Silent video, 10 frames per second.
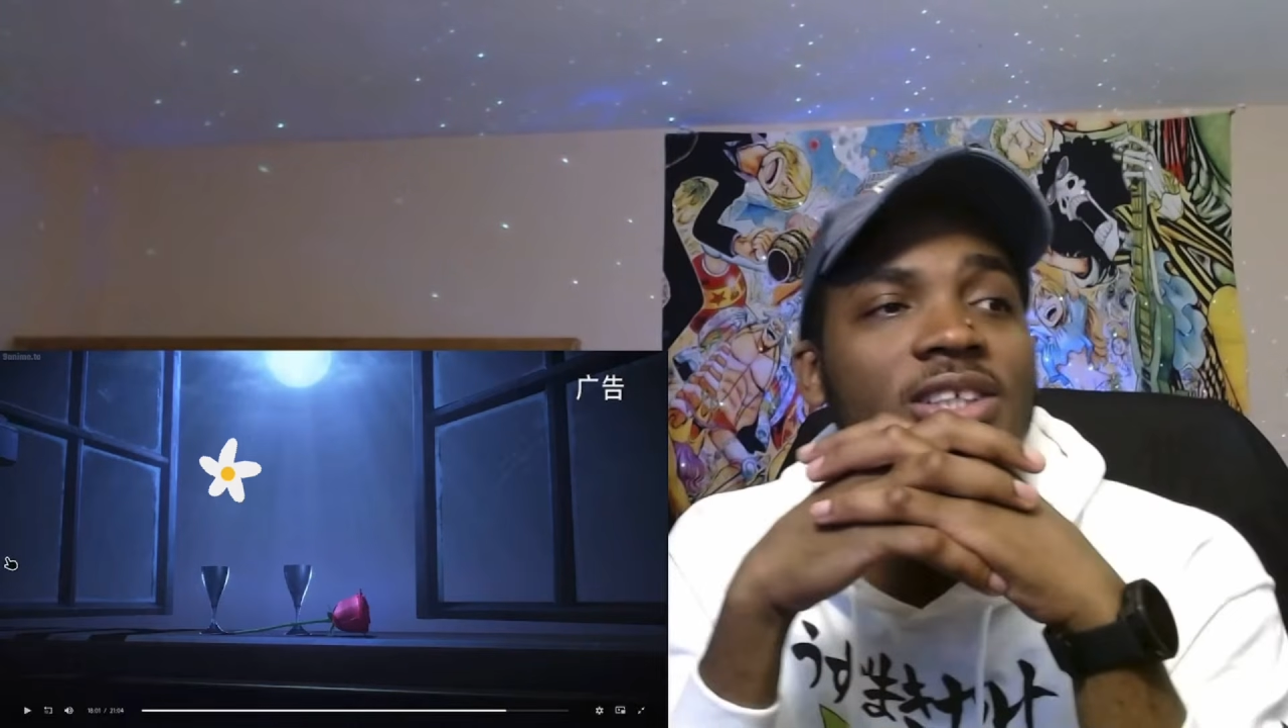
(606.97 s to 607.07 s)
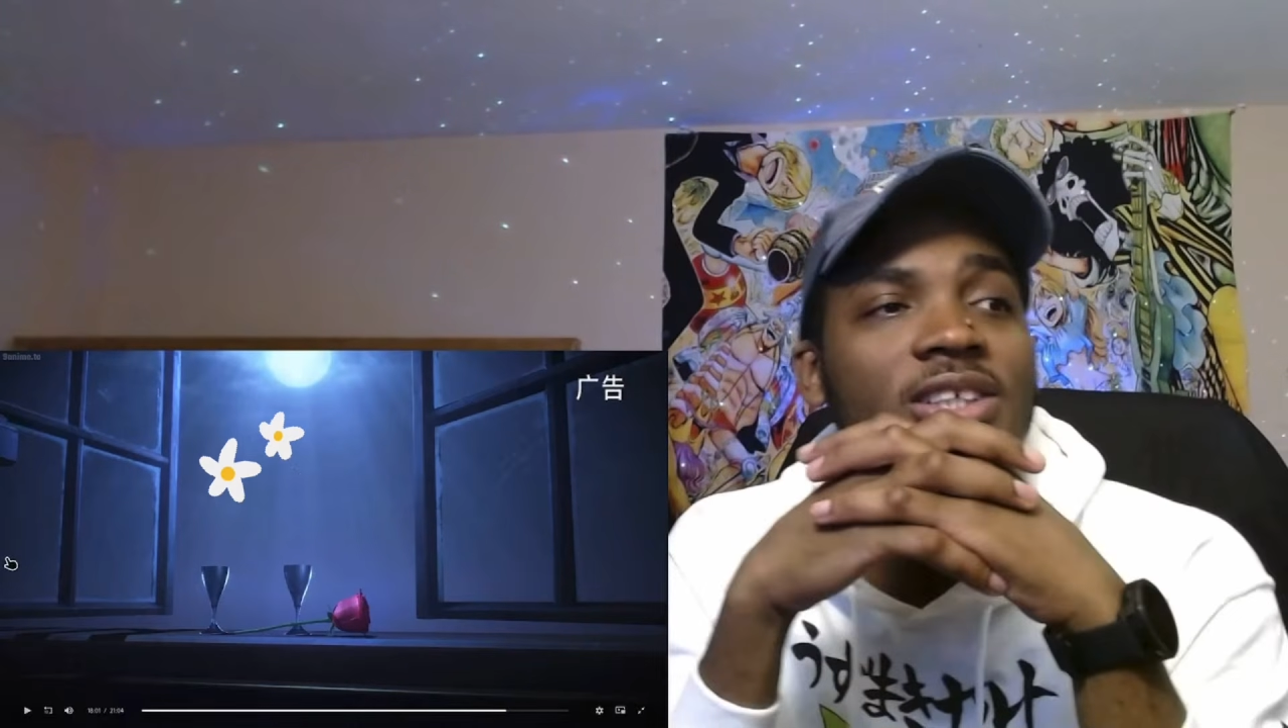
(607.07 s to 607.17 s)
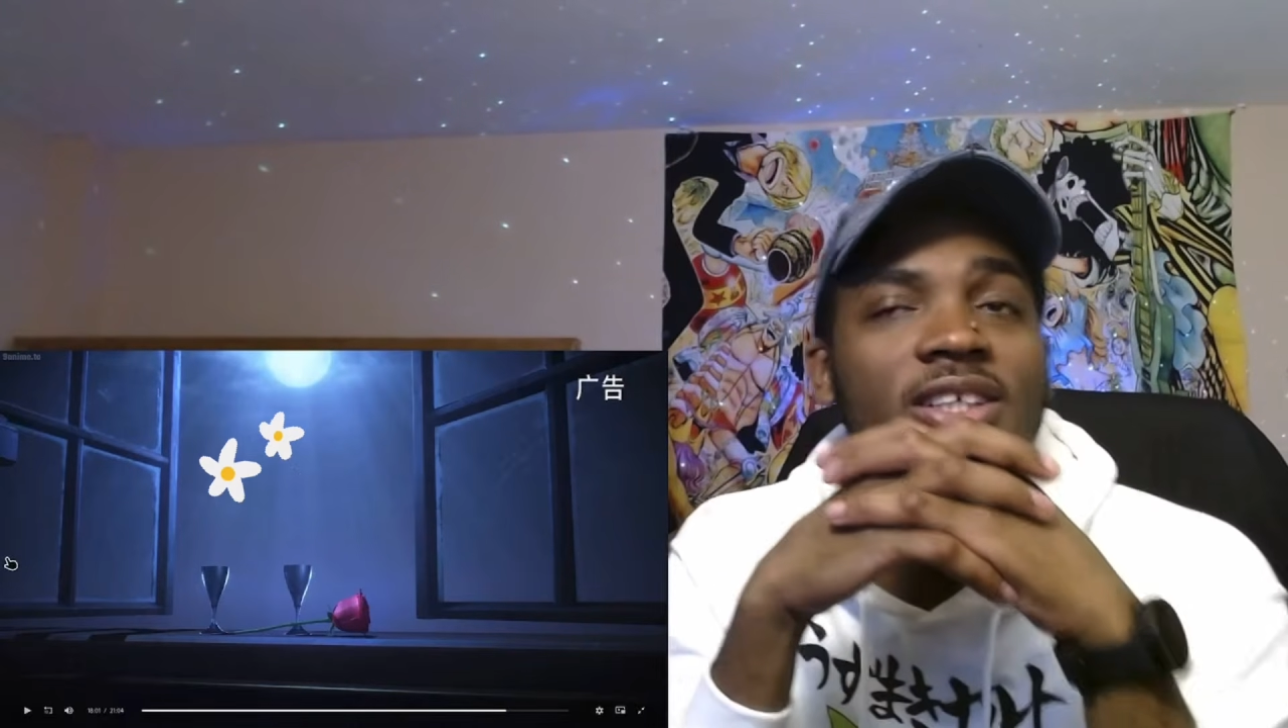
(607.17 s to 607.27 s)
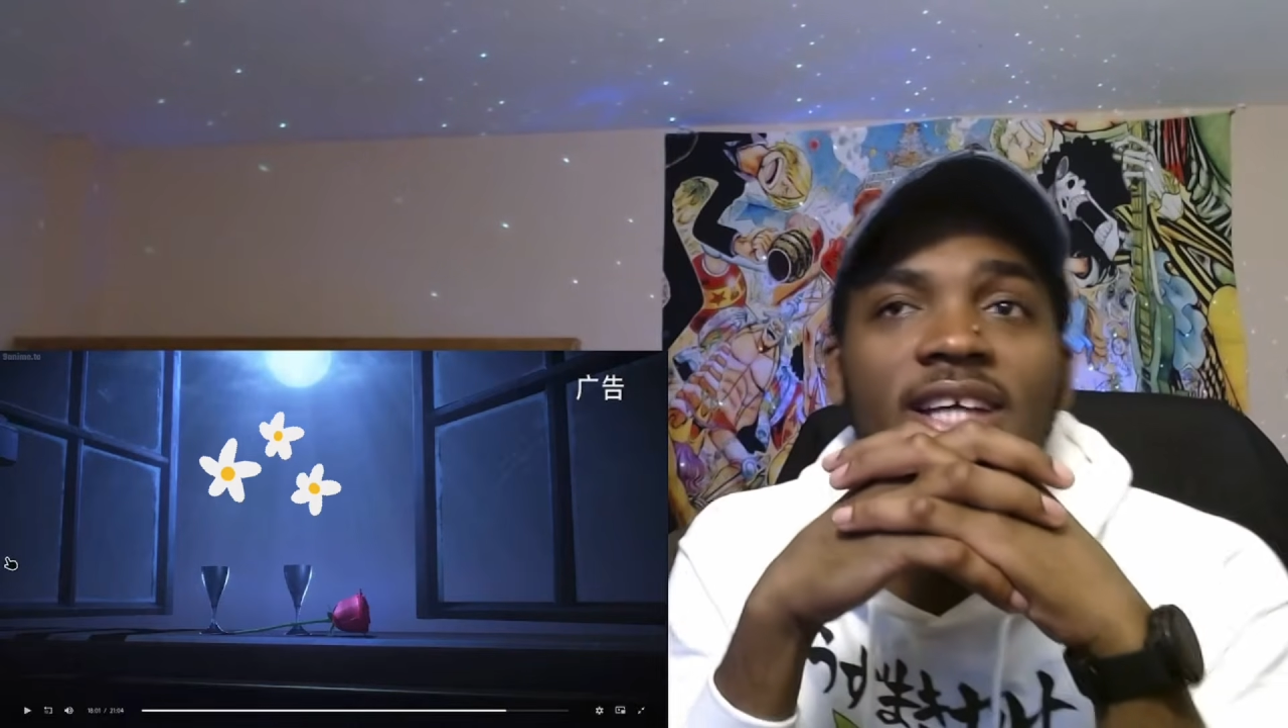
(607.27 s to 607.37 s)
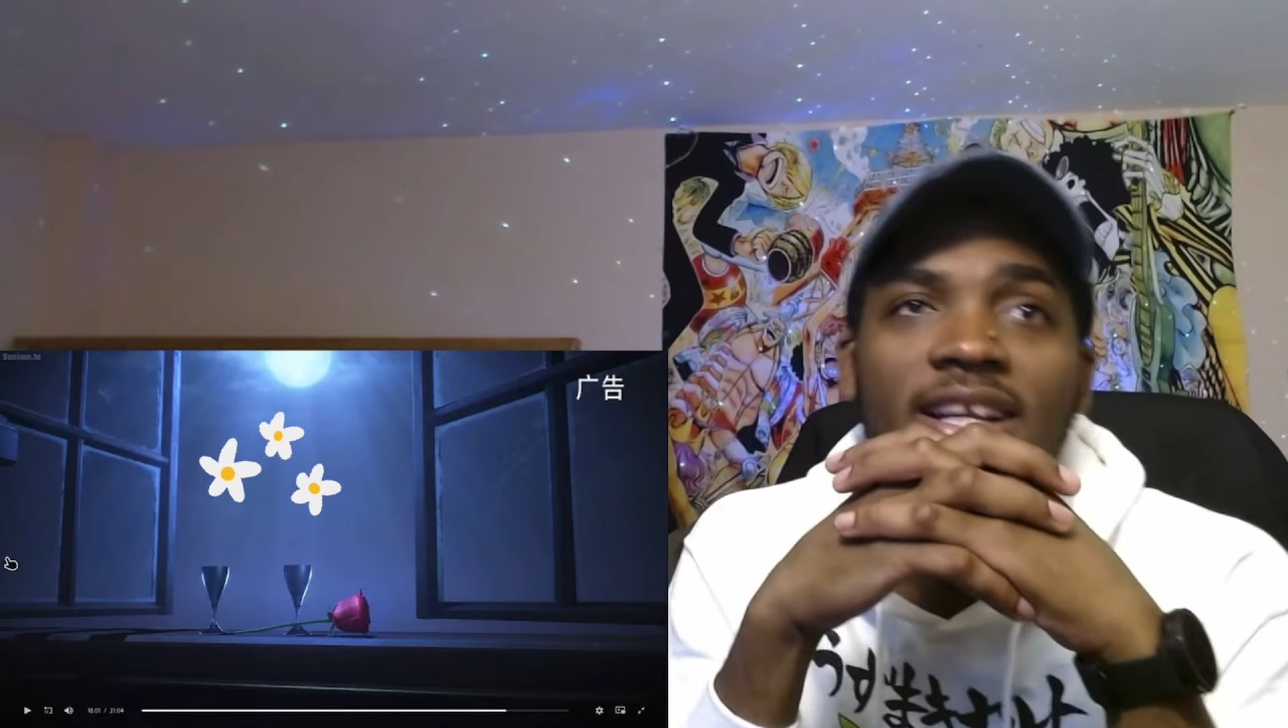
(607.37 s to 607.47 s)

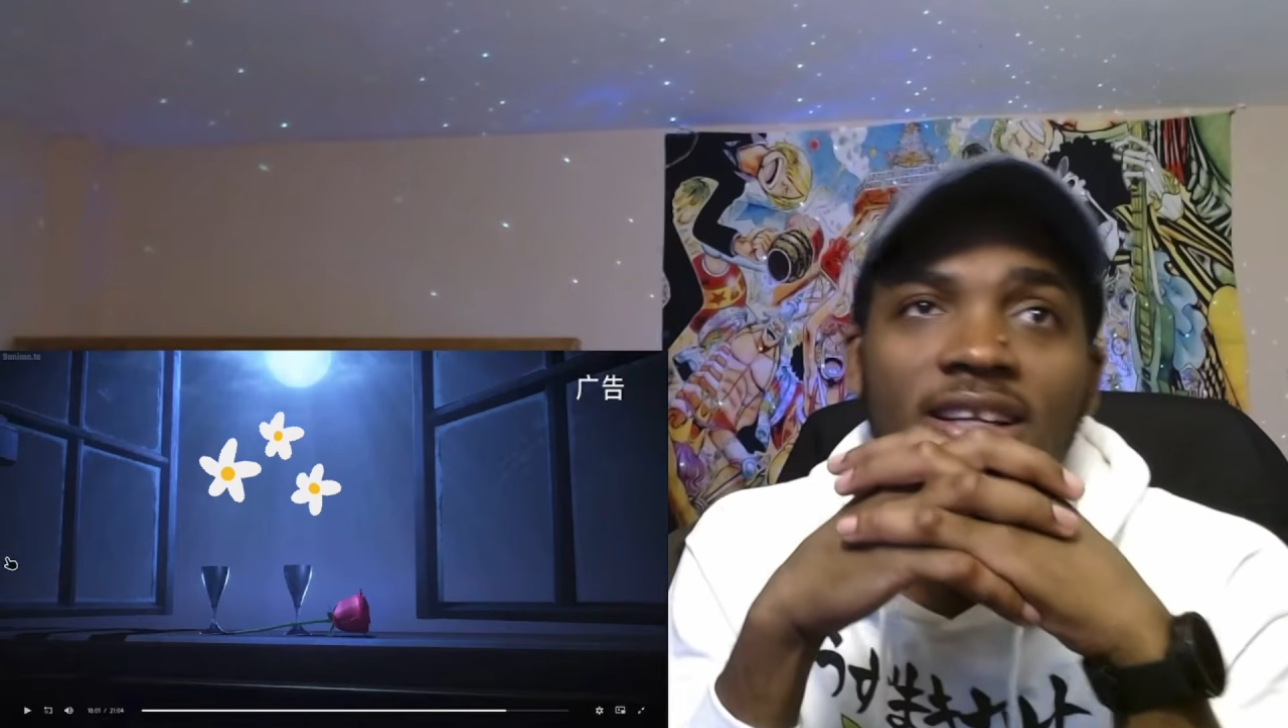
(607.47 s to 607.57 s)
yet.